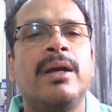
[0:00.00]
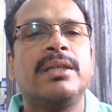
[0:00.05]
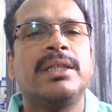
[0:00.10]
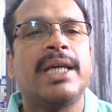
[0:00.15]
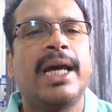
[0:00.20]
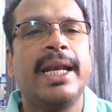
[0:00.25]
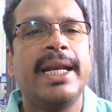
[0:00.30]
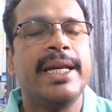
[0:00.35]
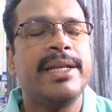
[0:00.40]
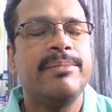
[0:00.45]

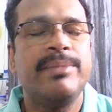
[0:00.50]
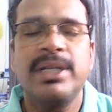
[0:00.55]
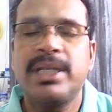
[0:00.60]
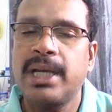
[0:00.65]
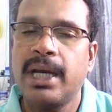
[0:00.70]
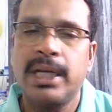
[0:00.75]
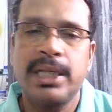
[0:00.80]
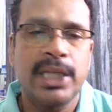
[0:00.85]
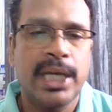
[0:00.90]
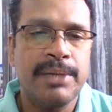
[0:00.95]
Saline means,
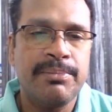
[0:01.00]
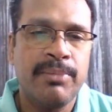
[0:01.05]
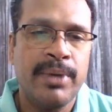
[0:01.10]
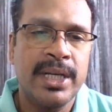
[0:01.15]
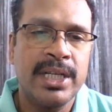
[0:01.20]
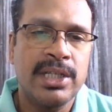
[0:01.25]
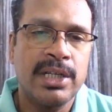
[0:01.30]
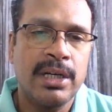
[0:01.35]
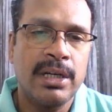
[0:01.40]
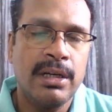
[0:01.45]
as I
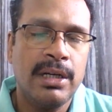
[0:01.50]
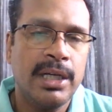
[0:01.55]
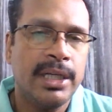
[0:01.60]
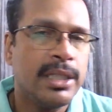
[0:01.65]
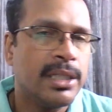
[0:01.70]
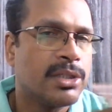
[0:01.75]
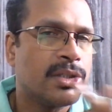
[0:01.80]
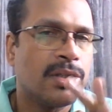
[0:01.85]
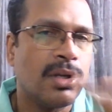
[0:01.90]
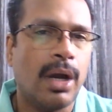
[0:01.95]
mentioned earlier, it
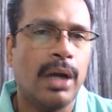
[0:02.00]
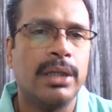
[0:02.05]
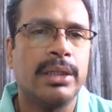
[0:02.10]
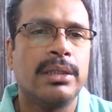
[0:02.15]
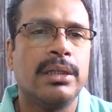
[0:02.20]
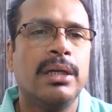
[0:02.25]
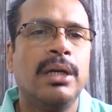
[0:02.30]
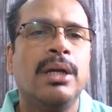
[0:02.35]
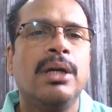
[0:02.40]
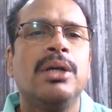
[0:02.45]
is salt.
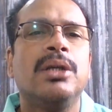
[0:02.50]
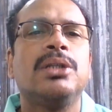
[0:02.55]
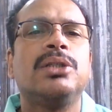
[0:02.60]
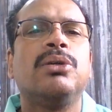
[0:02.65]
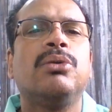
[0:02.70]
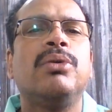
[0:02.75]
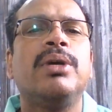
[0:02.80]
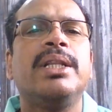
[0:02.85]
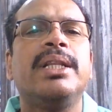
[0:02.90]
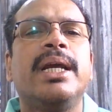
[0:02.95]

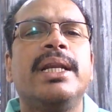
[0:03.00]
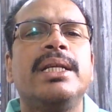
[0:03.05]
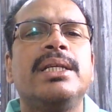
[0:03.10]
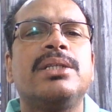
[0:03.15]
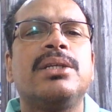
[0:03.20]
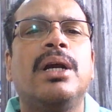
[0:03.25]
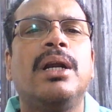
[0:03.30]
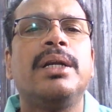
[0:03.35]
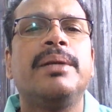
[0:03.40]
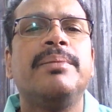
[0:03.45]
So when there is
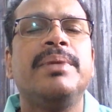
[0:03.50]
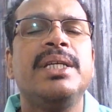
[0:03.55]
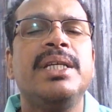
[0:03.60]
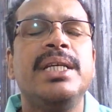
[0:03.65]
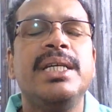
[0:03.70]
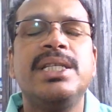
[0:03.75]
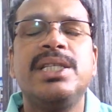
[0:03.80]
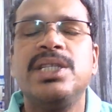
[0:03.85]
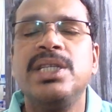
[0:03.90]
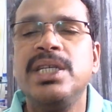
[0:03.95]
salt,
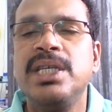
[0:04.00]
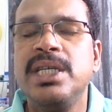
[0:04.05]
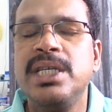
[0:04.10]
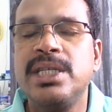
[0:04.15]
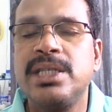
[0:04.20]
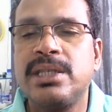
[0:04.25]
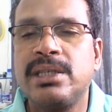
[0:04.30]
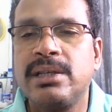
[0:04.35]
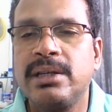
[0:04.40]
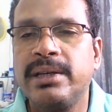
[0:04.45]
EC
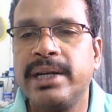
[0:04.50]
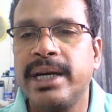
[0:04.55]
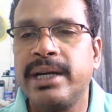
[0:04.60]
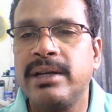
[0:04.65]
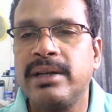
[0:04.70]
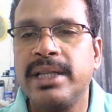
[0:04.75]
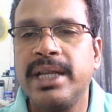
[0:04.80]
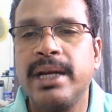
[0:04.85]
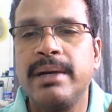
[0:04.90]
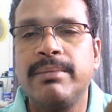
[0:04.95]
is greater
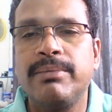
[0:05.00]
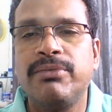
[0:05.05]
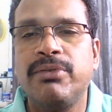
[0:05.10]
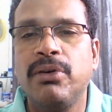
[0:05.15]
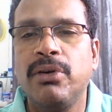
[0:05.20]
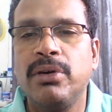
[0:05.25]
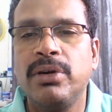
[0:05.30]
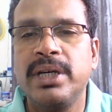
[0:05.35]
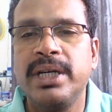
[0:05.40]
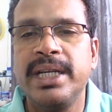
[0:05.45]
than
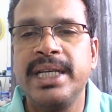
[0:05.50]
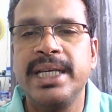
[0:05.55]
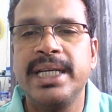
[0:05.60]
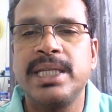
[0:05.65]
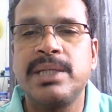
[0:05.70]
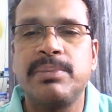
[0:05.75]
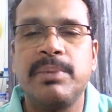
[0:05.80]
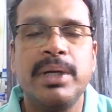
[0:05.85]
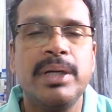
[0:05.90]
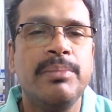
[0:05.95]
4
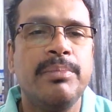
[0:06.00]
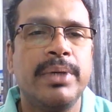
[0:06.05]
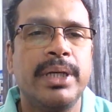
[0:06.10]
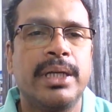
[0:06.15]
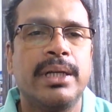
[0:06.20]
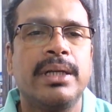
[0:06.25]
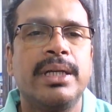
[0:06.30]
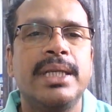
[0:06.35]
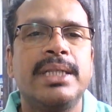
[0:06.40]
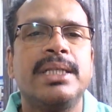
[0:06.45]
ds per
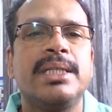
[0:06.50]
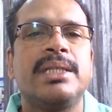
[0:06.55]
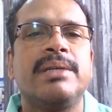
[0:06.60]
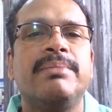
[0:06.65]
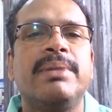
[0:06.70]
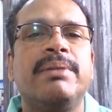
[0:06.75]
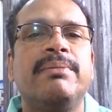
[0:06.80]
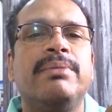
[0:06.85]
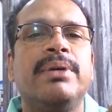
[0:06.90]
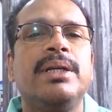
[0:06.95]
meter,
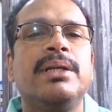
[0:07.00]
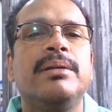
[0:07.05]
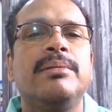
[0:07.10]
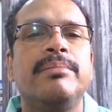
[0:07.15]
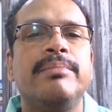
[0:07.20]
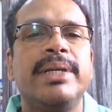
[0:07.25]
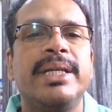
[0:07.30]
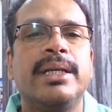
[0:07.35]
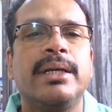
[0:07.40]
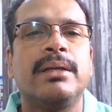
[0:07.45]
decimen per
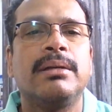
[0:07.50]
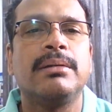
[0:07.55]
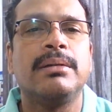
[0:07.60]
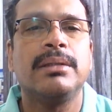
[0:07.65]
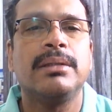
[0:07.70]
meter.